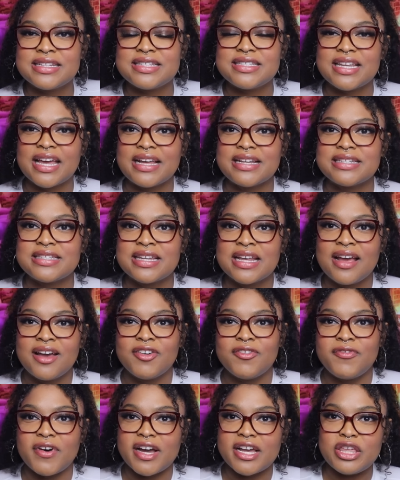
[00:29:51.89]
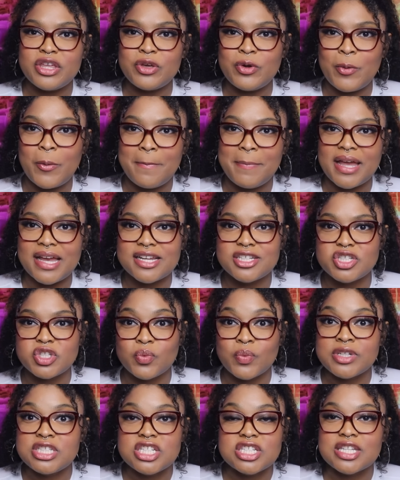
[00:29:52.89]
says, "Fuck you, bitch,"
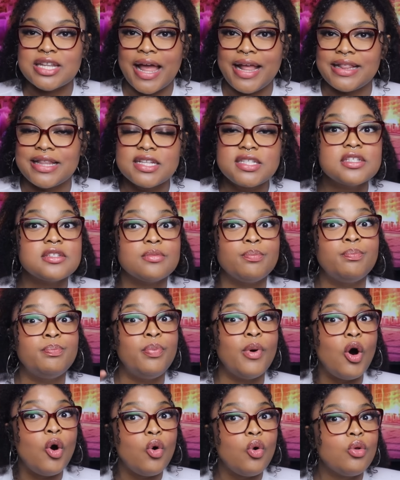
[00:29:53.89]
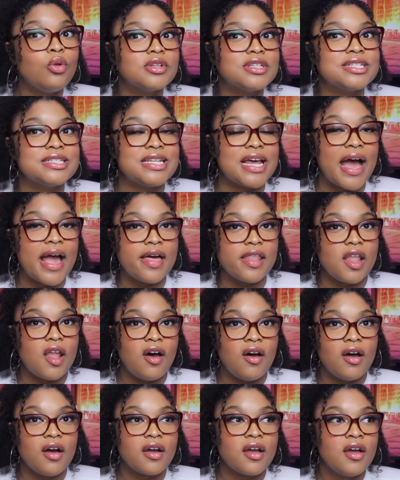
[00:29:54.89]
which is like, this is bold
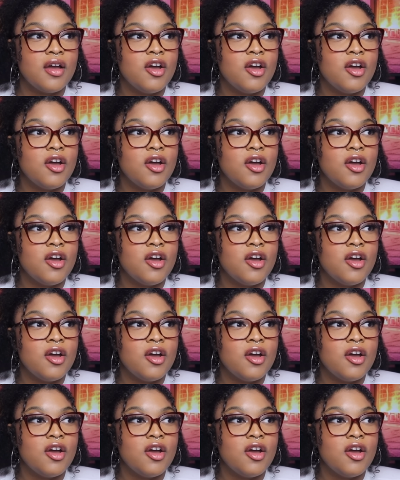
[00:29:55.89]
dialogue